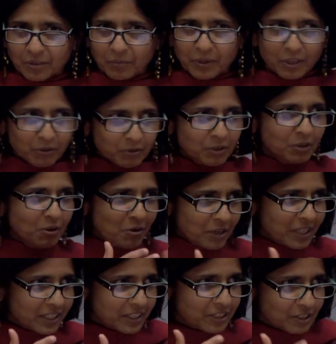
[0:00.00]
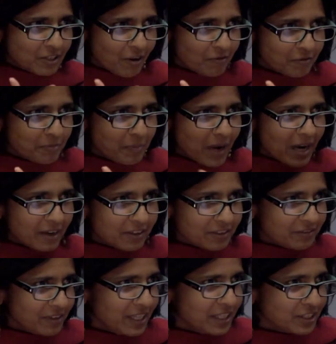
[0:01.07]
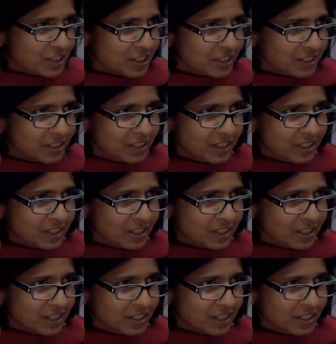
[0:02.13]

We don't look at the soft power of nature.